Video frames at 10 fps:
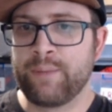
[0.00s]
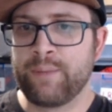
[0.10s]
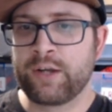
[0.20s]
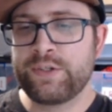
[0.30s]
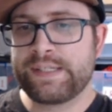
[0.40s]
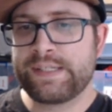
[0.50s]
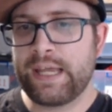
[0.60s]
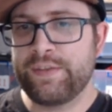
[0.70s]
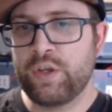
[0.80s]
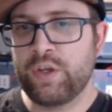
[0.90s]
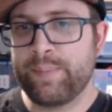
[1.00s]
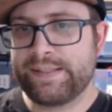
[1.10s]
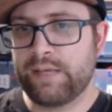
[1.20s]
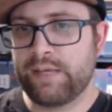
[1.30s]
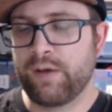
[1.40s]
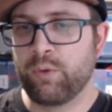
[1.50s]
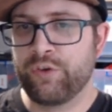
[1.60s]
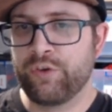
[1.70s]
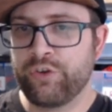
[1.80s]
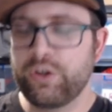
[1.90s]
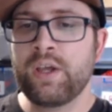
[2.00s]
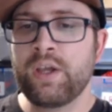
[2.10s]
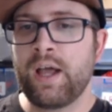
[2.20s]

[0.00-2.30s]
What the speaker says: I could scan in the UPC if I wanted to,